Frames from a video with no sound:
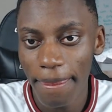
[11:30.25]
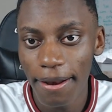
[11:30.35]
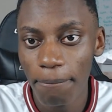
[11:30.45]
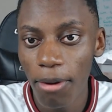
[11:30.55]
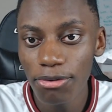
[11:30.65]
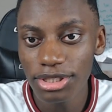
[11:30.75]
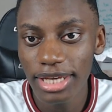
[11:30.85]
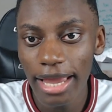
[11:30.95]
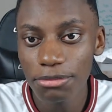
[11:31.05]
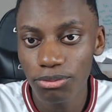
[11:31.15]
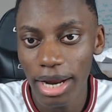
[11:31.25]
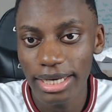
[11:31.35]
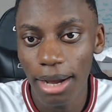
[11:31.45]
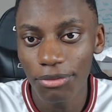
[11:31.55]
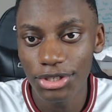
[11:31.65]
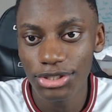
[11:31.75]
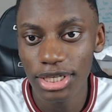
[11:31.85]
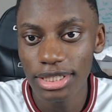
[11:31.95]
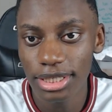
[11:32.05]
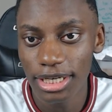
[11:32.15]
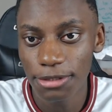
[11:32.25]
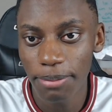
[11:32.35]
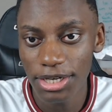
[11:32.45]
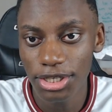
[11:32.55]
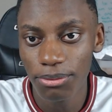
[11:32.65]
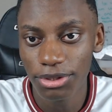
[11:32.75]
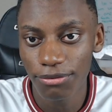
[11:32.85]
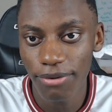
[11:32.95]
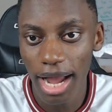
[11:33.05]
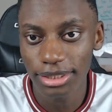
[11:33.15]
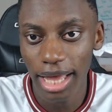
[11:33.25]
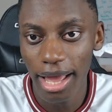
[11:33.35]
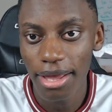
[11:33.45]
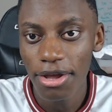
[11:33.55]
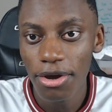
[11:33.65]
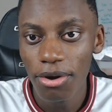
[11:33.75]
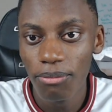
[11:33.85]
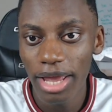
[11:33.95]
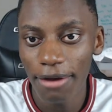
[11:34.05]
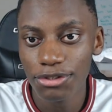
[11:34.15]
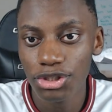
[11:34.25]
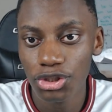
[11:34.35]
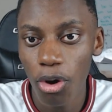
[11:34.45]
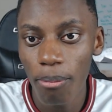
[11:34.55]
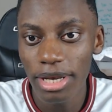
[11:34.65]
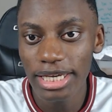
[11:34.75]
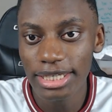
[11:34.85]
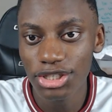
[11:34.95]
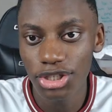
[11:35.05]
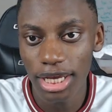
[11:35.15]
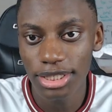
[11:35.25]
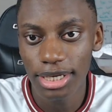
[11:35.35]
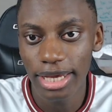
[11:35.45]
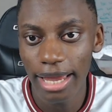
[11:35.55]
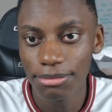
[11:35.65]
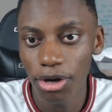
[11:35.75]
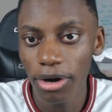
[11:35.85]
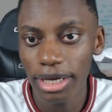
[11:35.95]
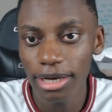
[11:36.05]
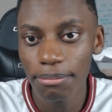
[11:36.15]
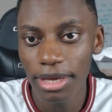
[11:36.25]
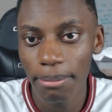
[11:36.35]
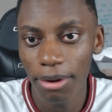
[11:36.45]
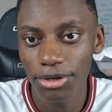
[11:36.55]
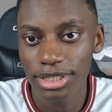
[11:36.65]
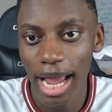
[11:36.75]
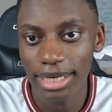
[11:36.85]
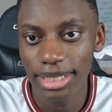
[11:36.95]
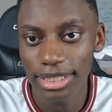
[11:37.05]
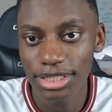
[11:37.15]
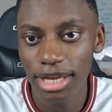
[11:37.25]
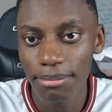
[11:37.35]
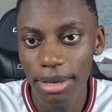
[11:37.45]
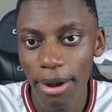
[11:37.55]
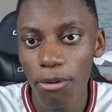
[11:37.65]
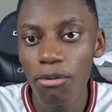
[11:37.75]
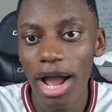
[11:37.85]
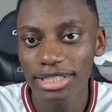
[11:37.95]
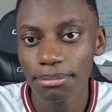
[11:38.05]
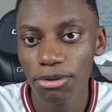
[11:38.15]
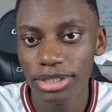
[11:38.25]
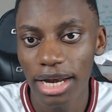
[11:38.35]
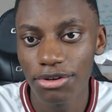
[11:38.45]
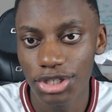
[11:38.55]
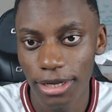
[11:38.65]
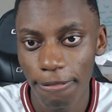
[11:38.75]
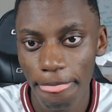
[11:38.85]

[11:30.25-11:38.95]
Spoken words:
Most games right now this season, especially with the fact that we have so many congested games, aren't going to be about your tactics. It's going to be about who has the most energy.